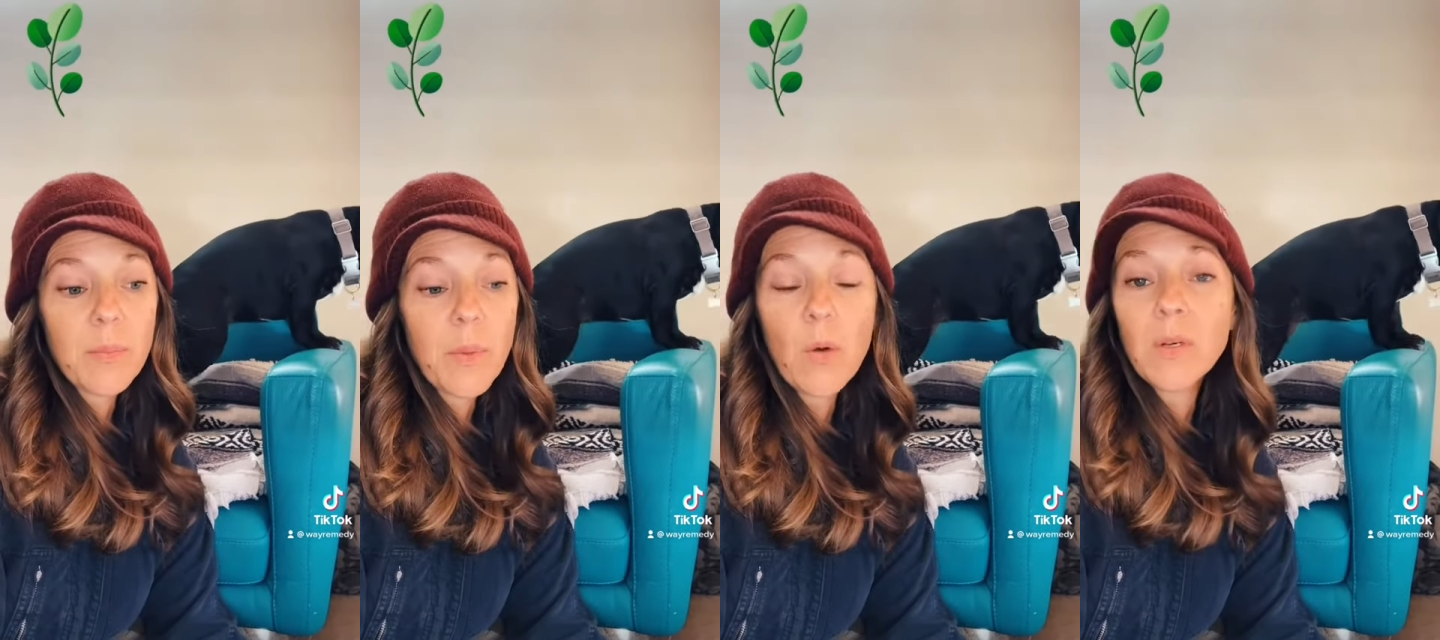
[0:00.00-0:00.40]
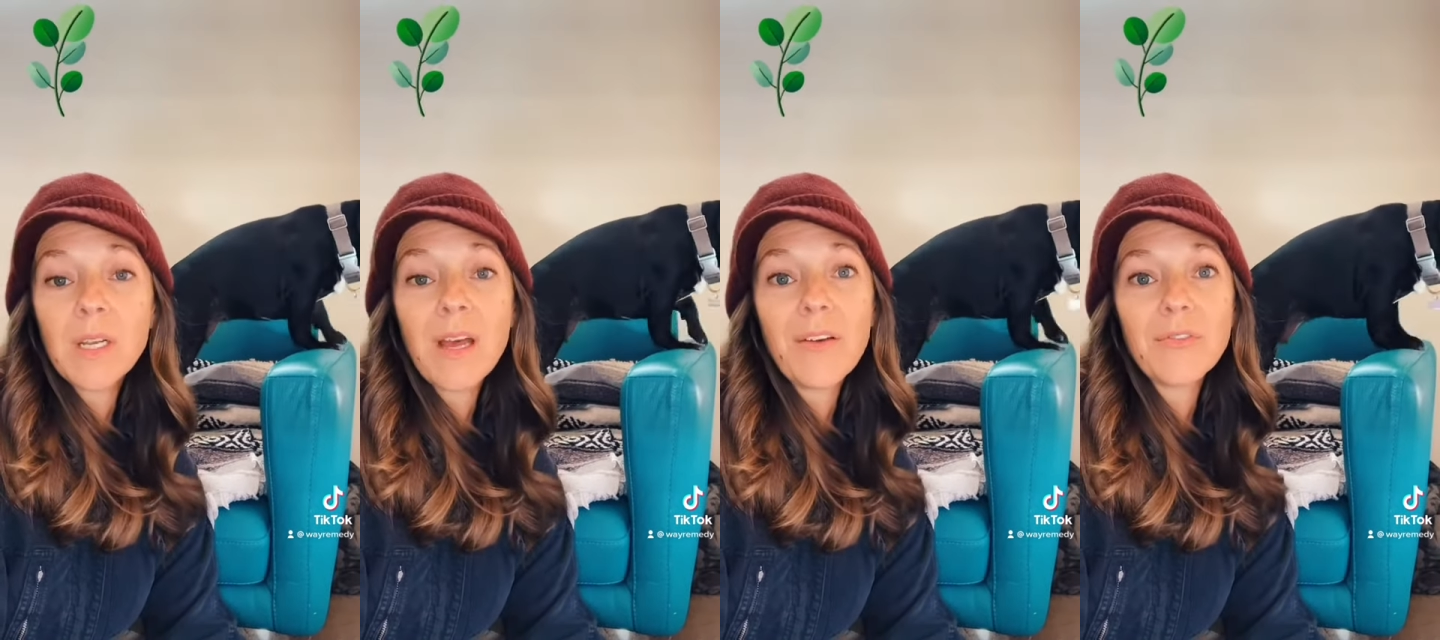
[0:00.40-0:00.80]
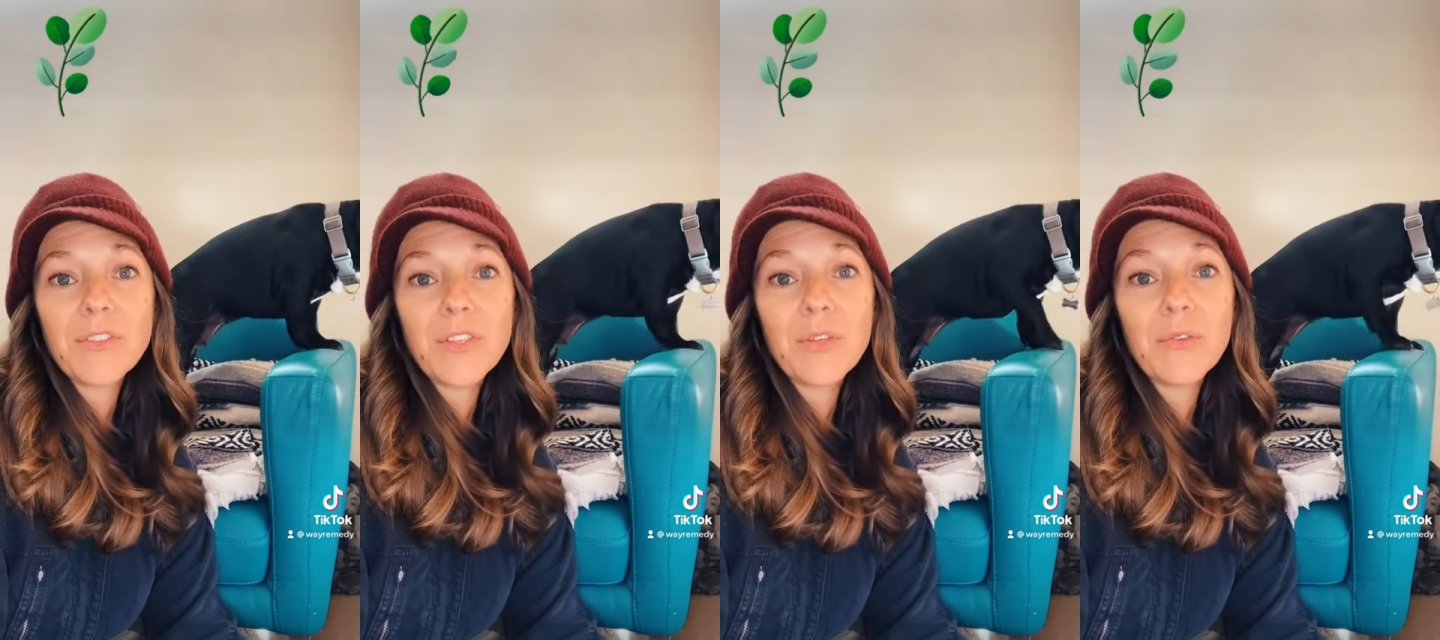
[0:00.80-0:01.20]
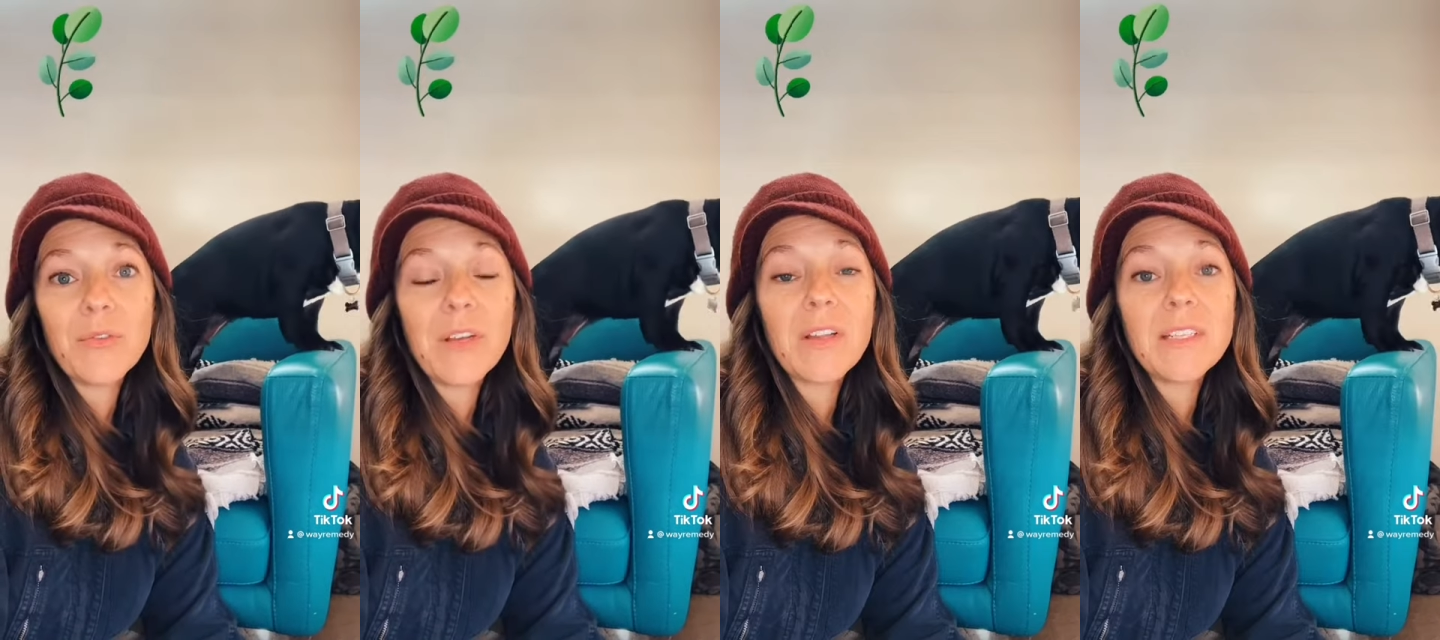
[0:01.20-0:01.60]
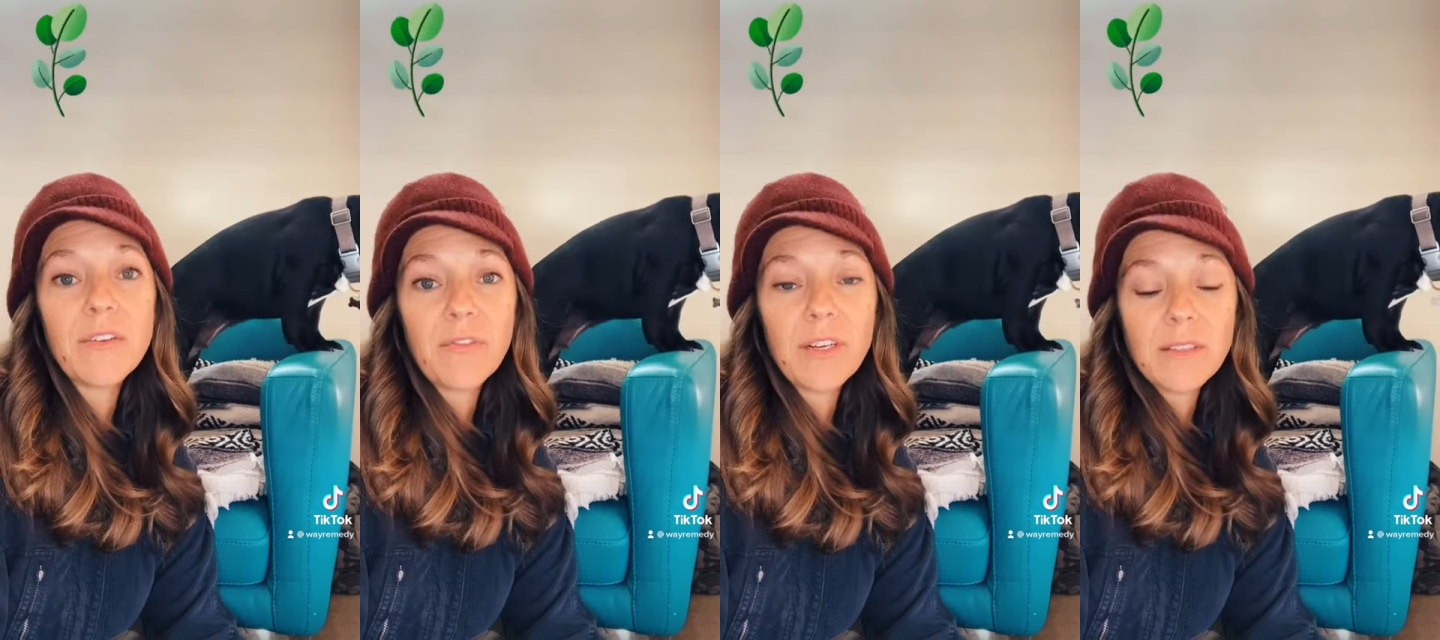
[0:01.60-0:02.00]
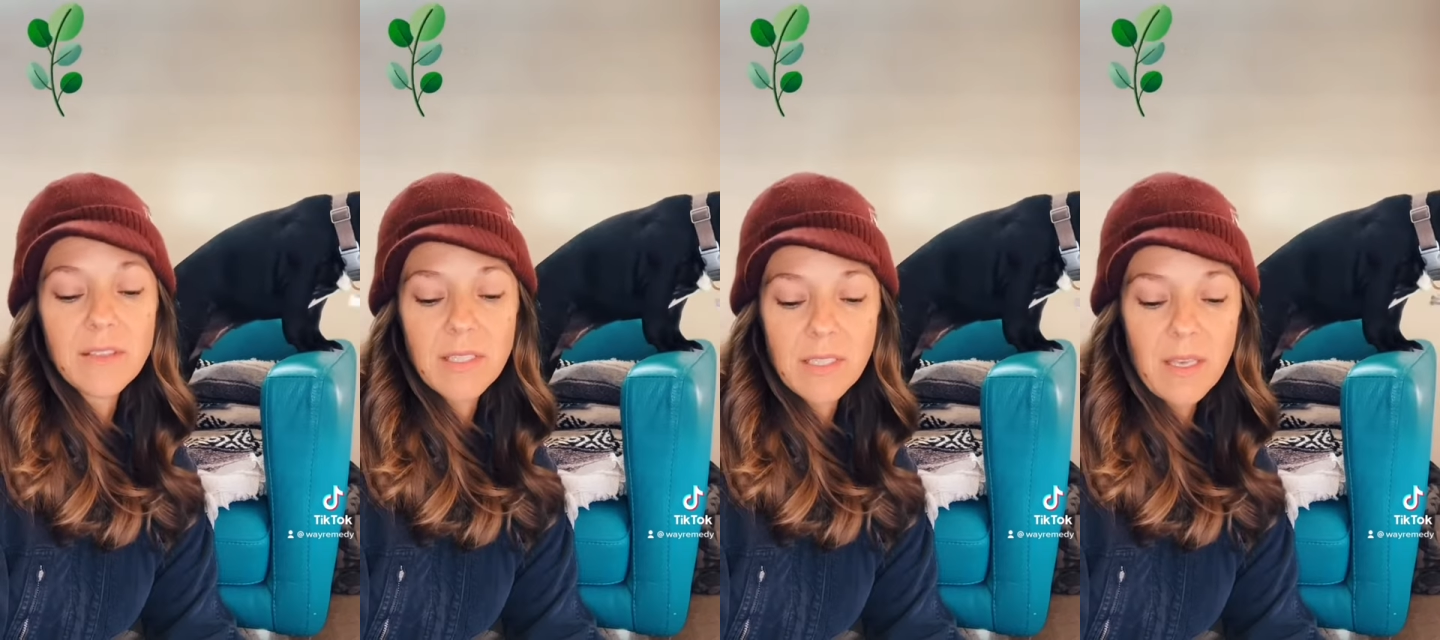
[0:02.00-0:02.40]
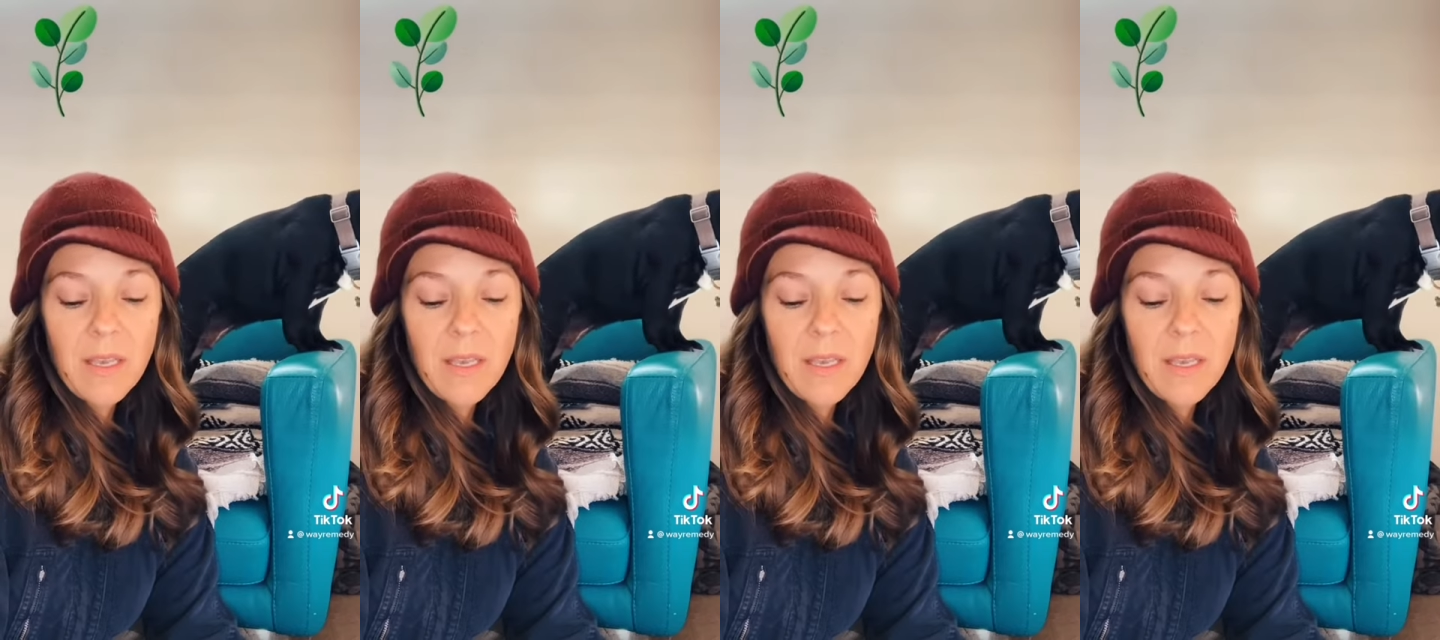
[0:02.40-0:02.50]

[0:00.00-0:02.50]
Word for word: potent enough to feel a difference.